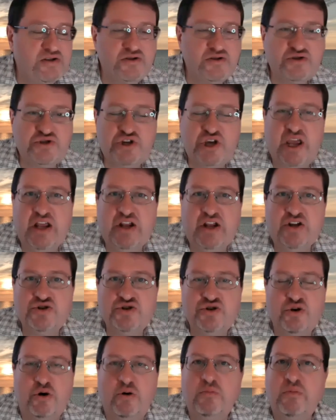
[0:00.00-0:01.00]
changed
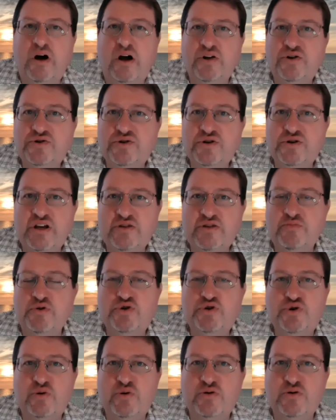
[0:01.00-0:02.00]
so much, has
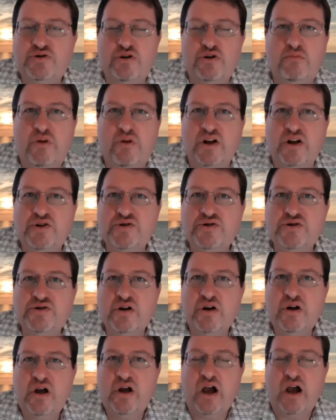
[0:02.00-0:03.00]
matured so much.
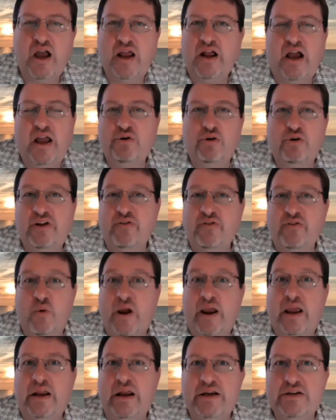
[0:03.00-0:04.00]
I don't even
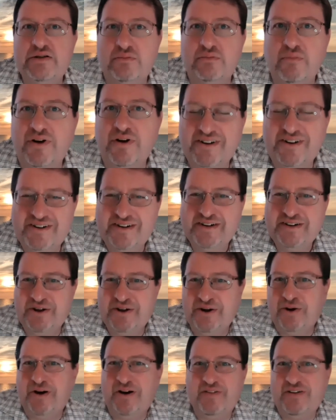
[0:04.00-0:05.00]
recognize them."
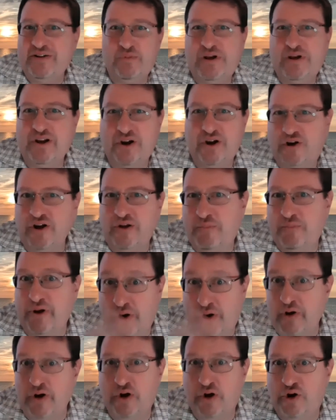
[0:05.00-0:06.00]
But
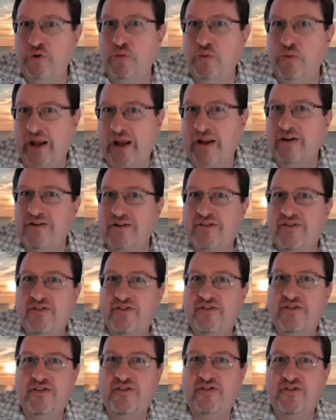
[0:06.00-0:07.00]
in a good way. This
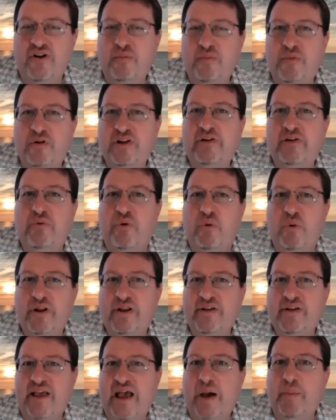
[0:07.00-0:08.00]
is unbelievable what
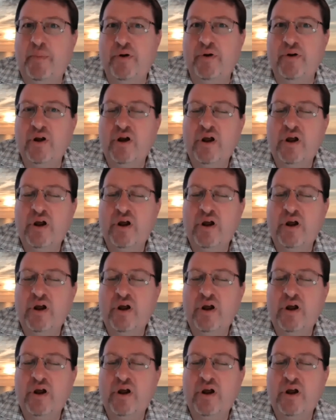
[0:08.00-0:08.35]
has happened.